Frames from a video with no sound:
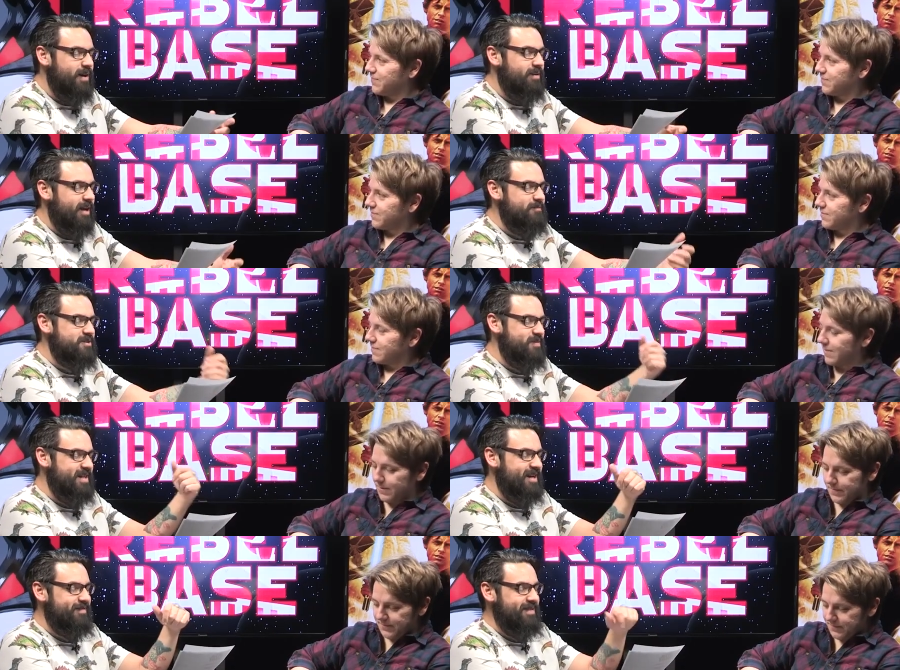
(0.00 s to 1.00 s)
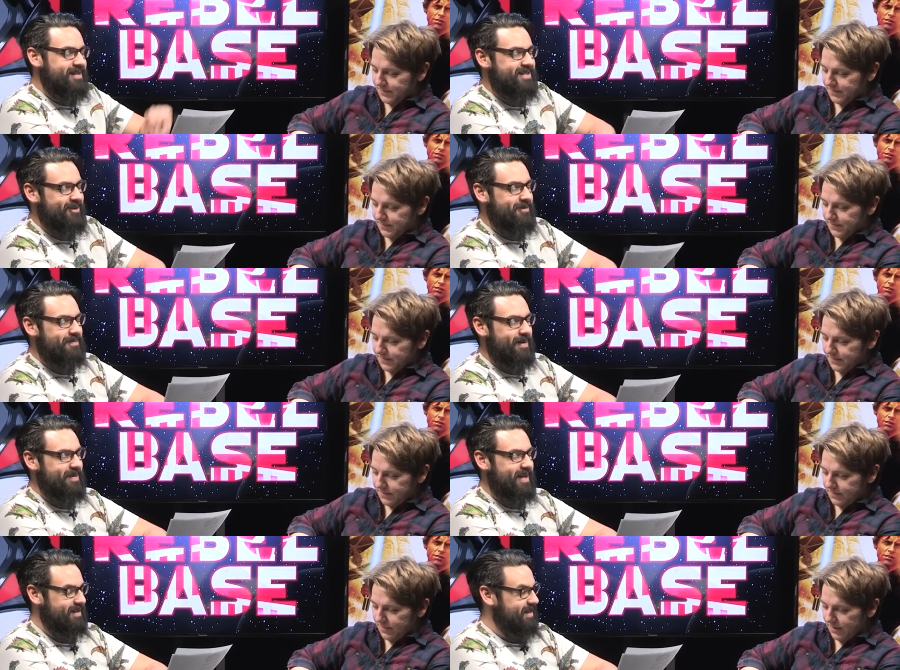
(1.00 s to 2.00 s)
Speaker 1: about how much we love Knights of the Old
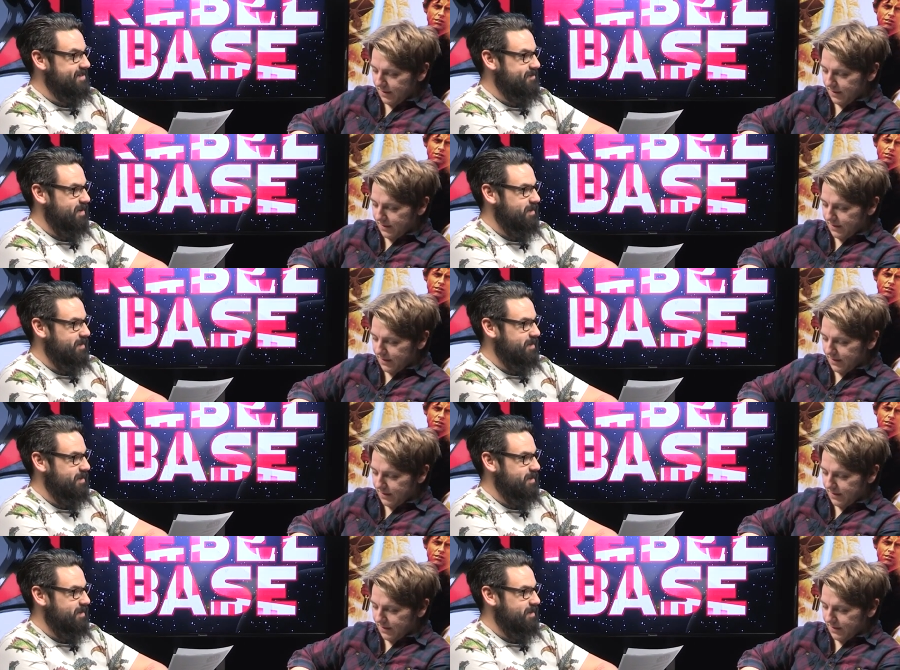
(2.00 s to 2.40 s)
Republic and Knights of the